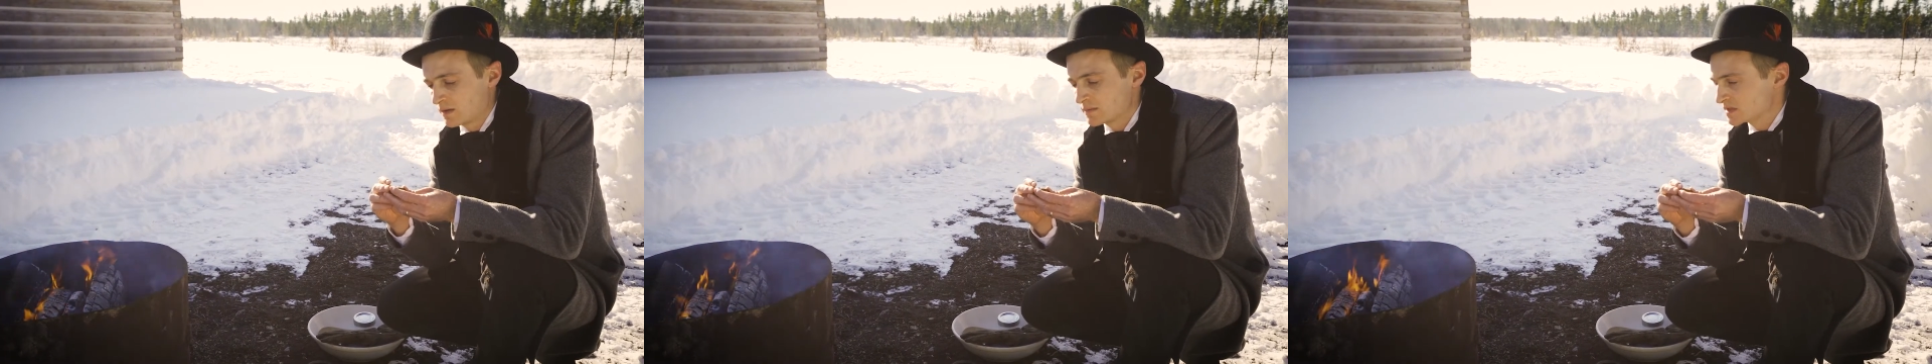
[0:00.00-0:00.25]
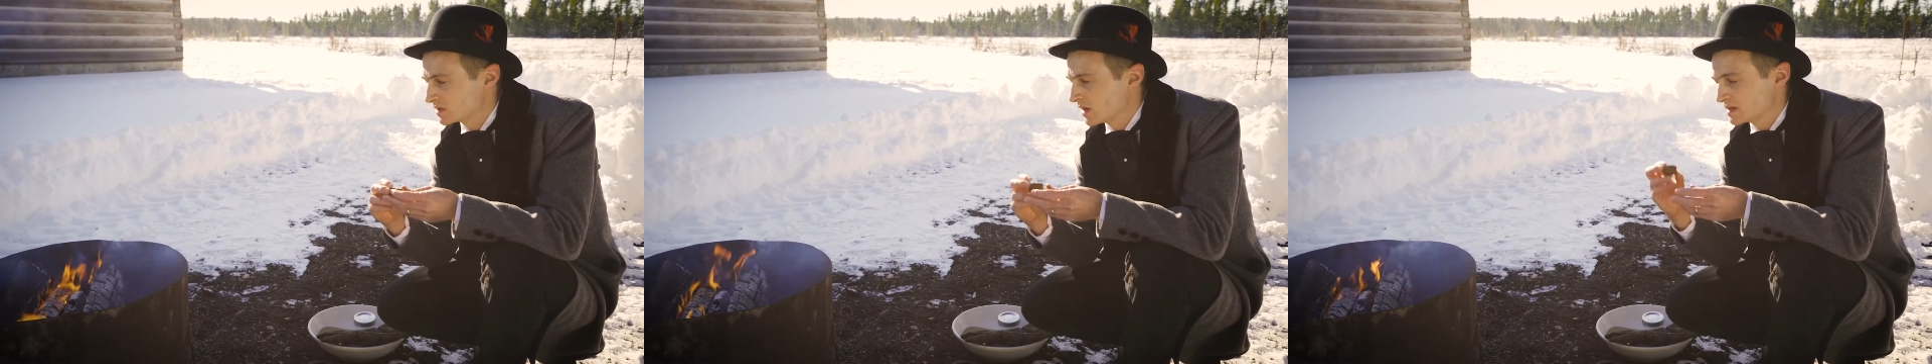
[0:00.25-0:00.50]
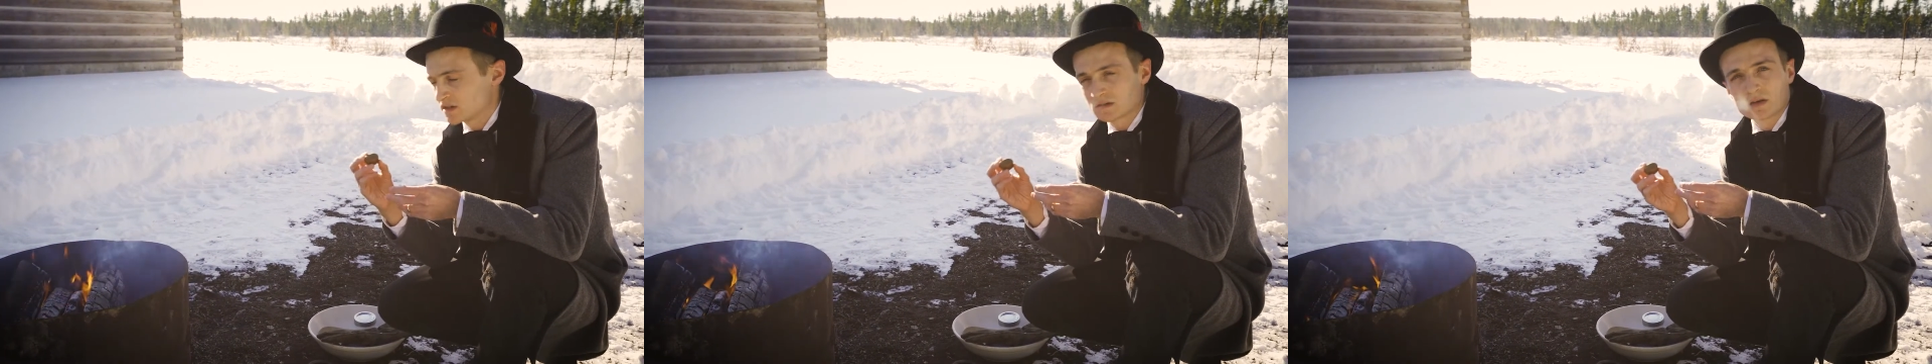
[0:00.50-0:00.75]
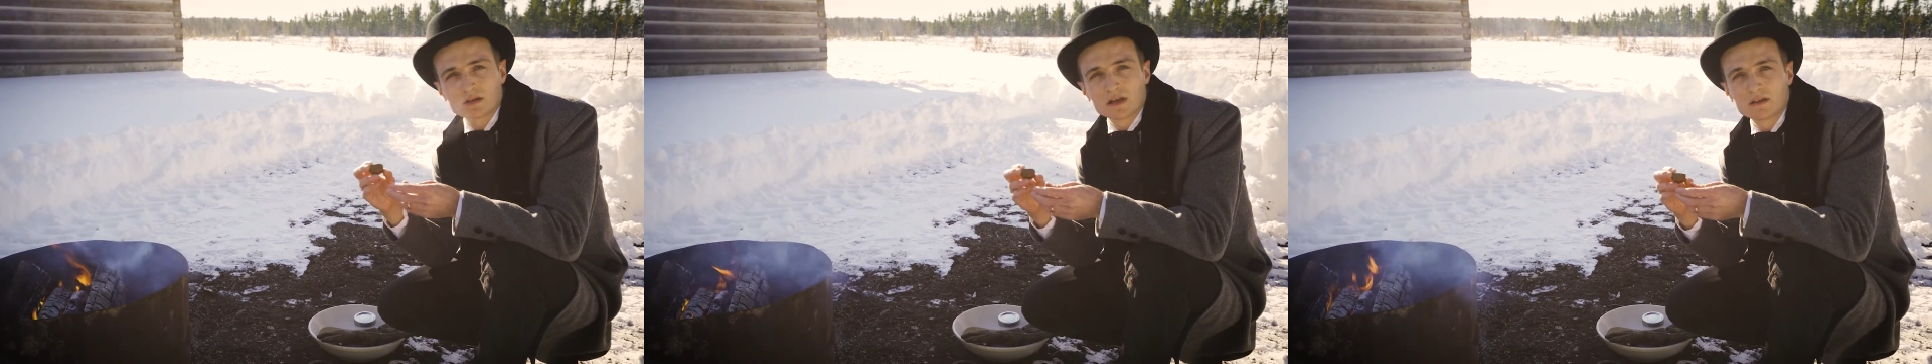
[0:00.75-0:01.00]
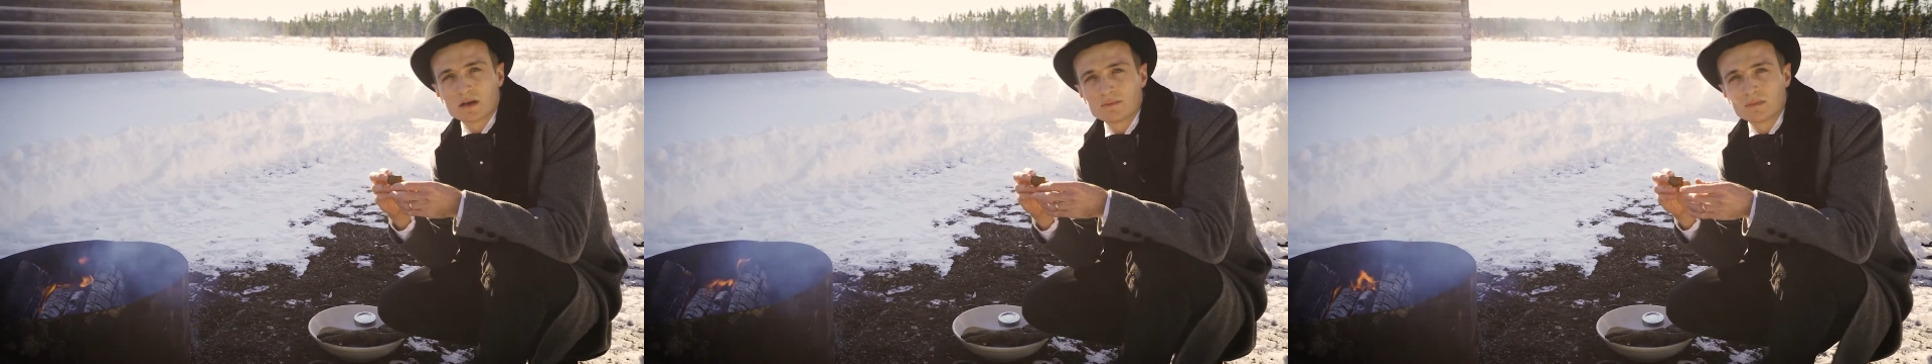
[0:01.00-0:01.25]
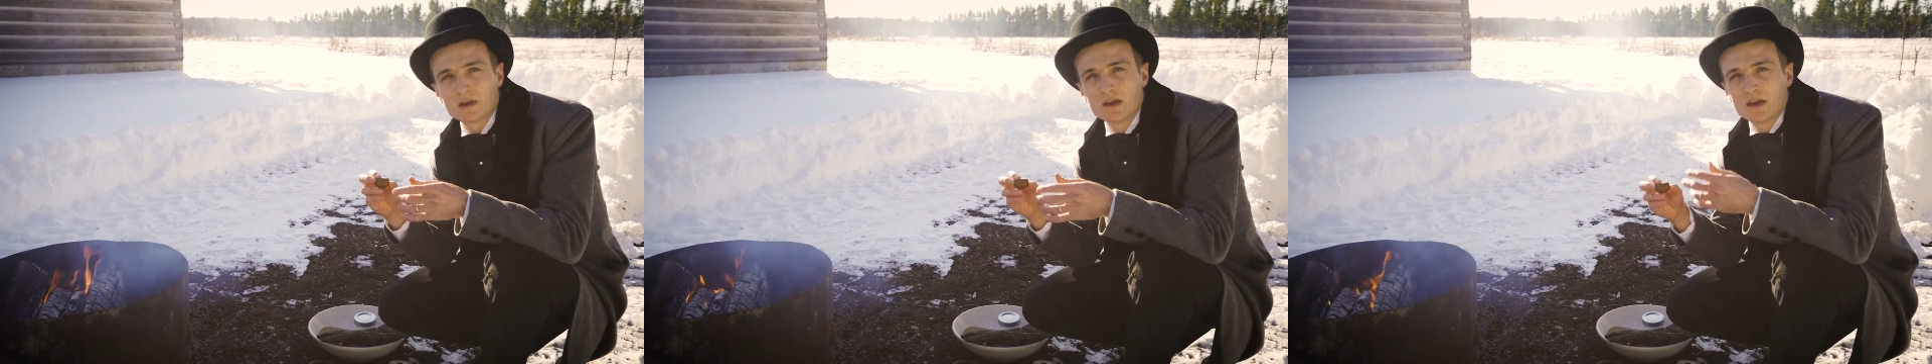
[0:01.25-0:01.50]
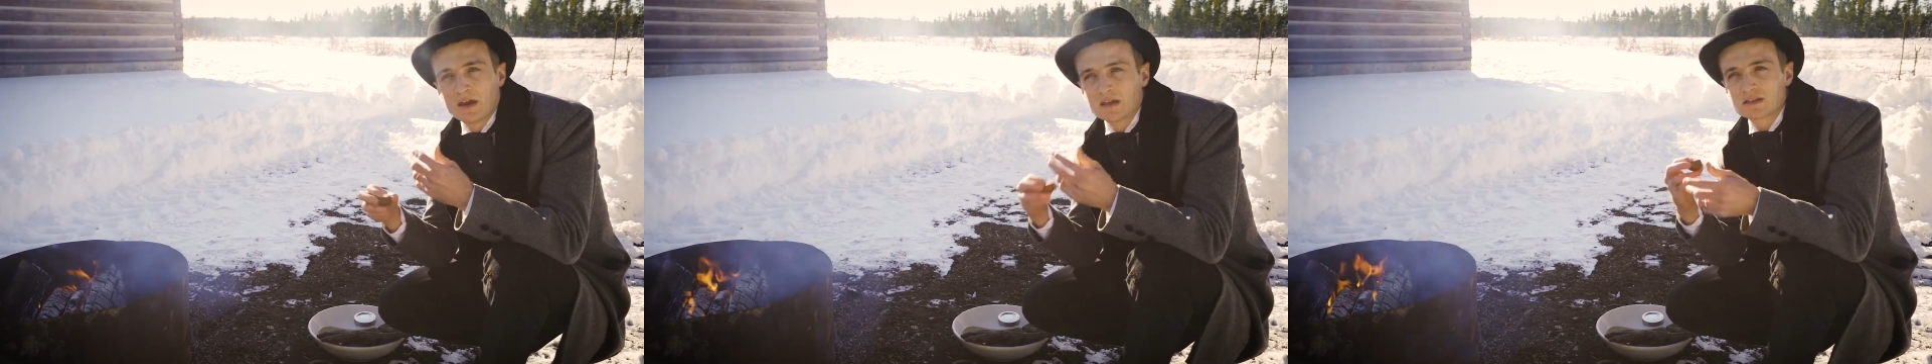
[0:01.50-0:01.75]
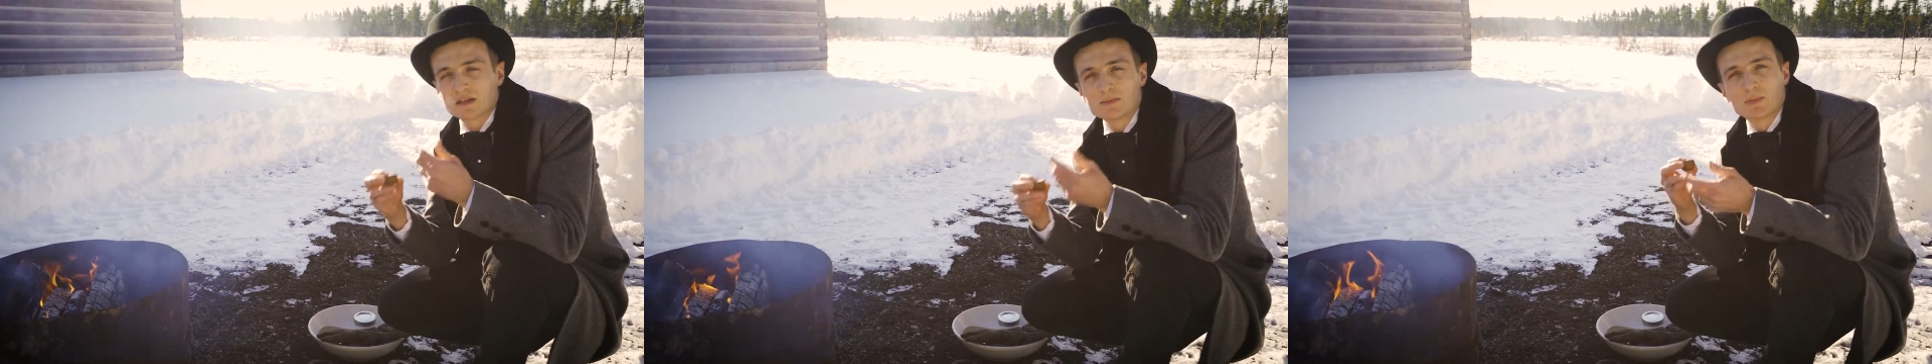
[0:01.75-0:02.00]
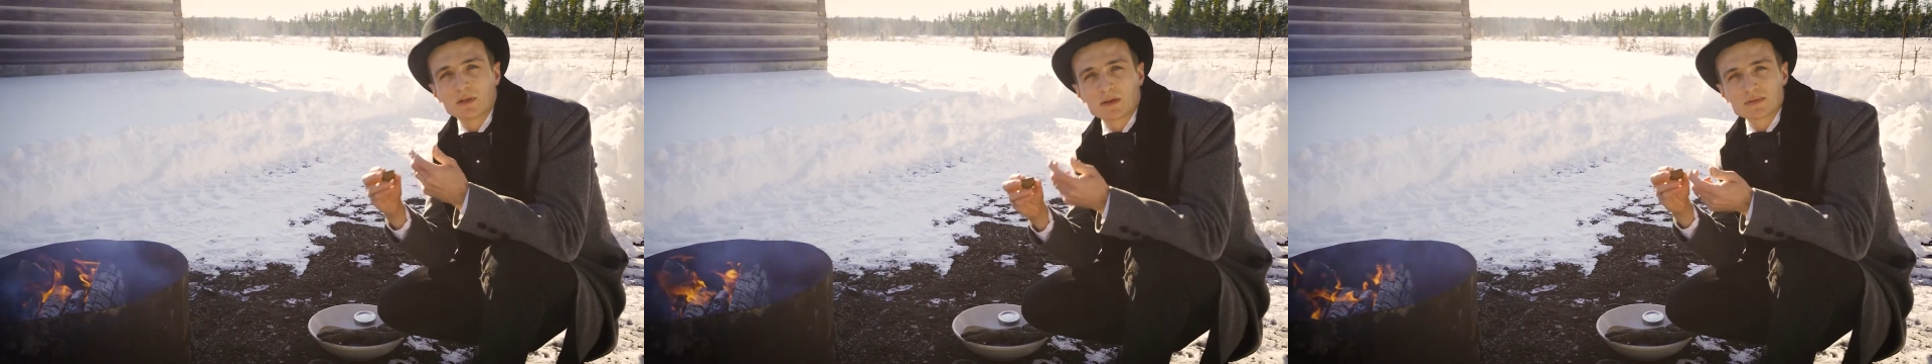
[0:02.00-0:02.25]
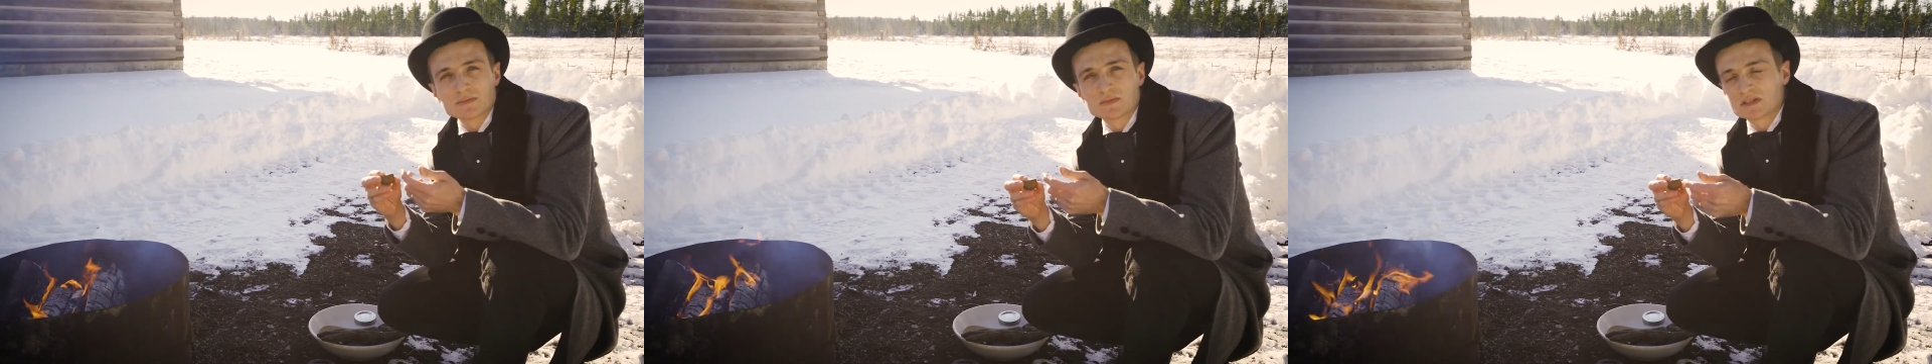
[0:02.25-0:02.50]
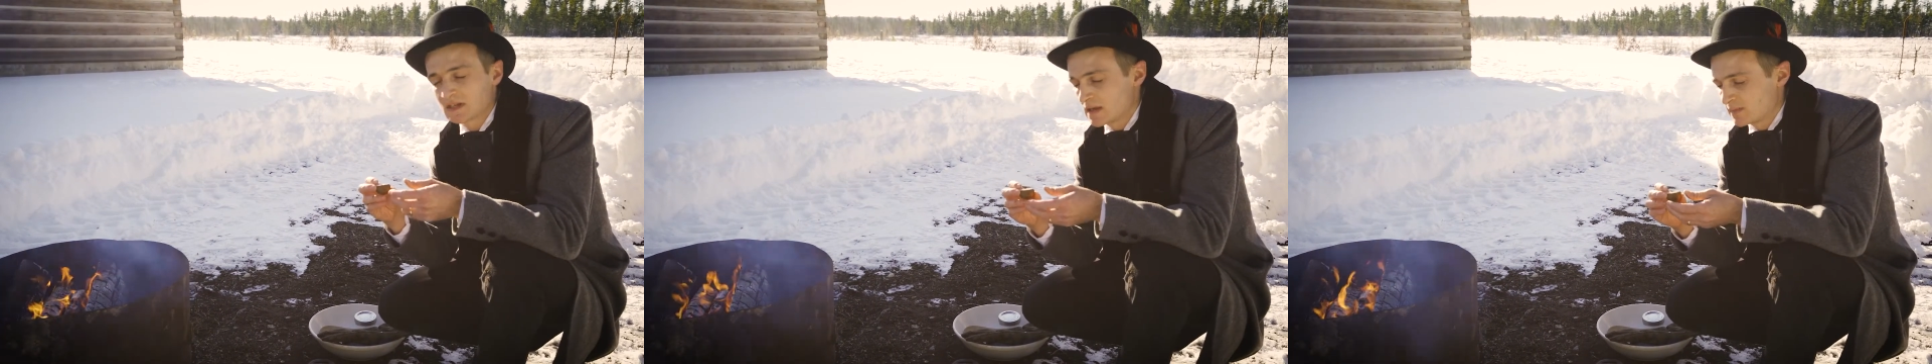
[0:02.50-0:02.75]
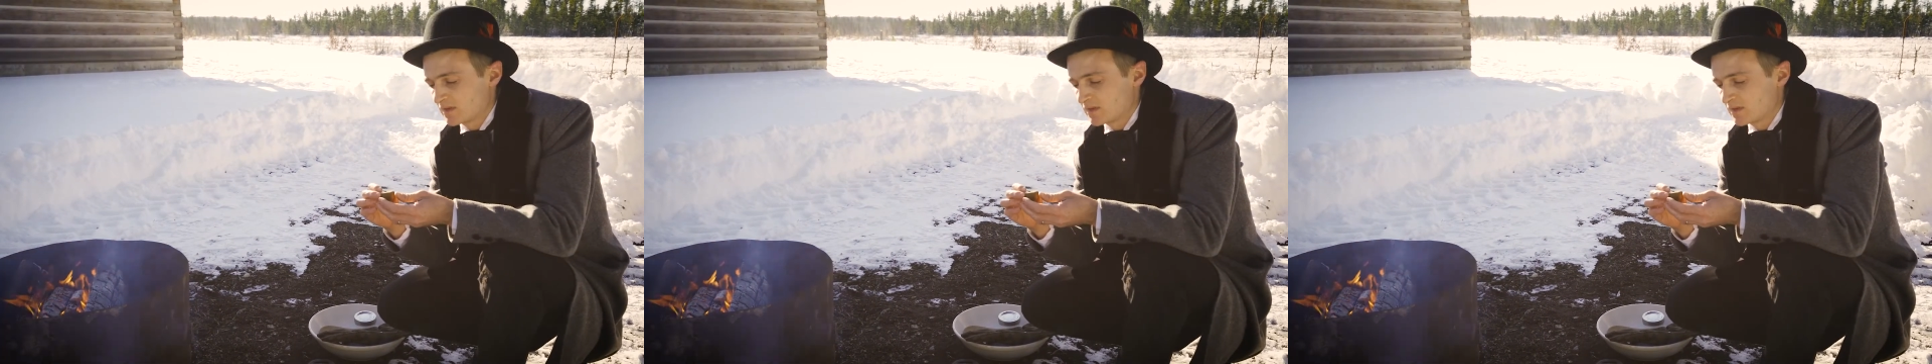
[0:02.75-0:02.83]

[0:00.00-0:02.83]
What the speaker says: So as you're cooking them, it's going to build up some steam,